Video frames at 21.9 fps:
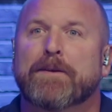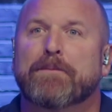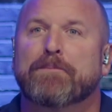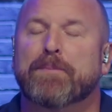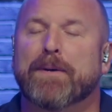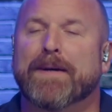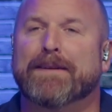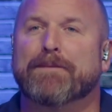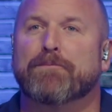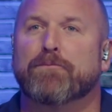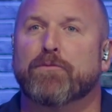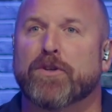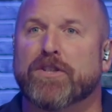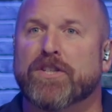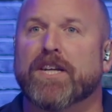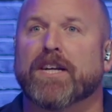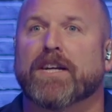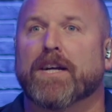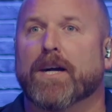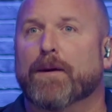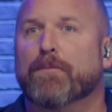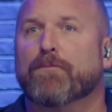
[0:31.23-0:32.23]
But when you
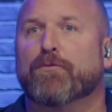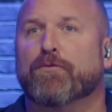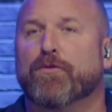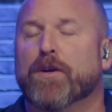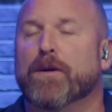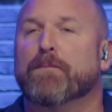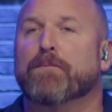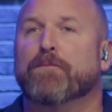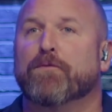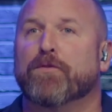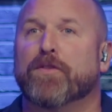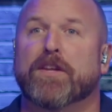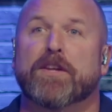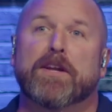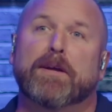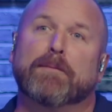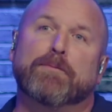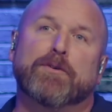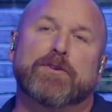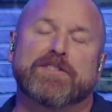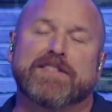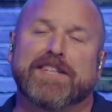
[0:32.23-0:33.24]
come from the
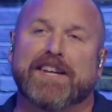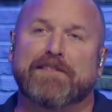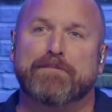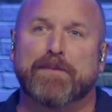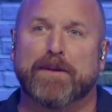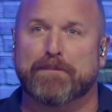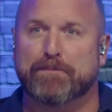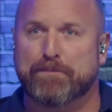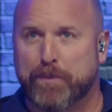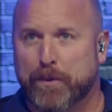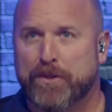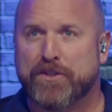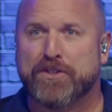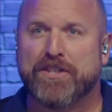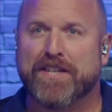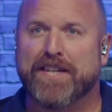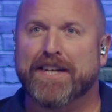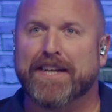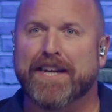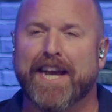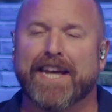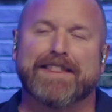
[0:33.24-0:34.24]
numbers they've been
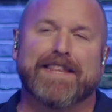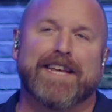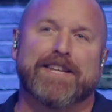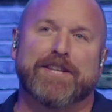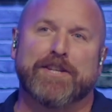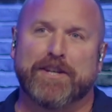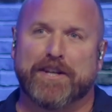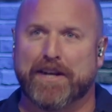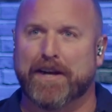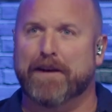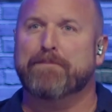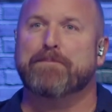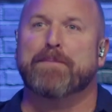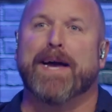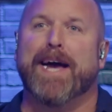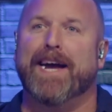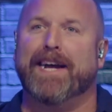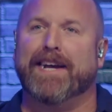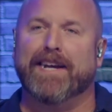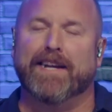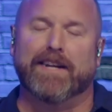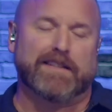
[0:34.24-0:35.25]
pushing, and then you come
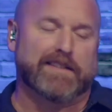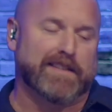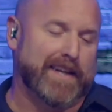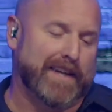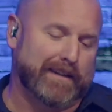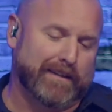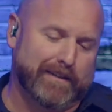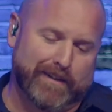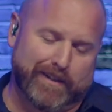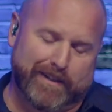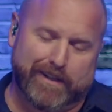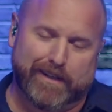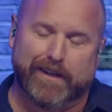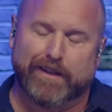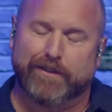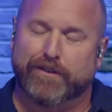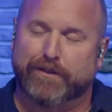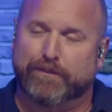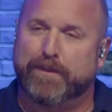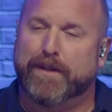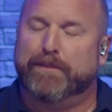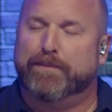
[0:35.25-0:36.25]
back and it's like, look,
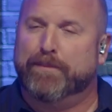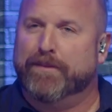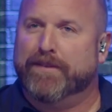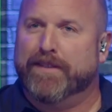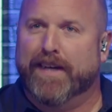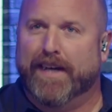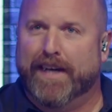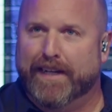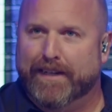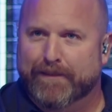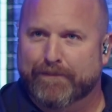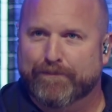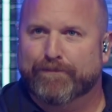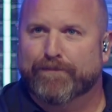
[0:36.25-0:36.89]
100 people died.